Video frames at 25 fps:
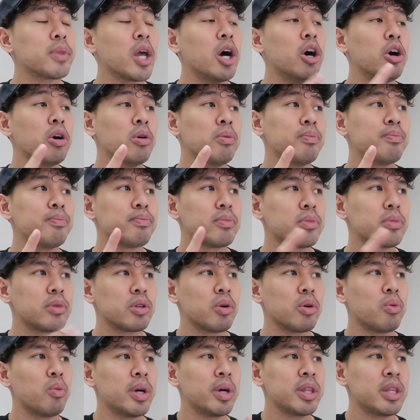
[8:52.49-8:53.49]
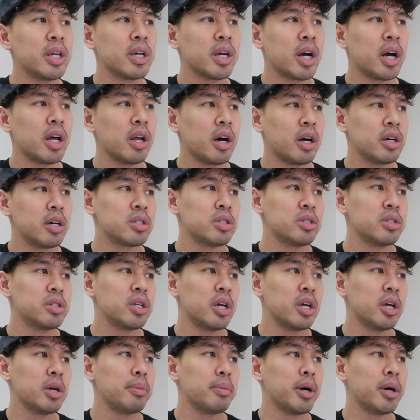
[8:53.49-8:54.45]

Oh, the one thing I also say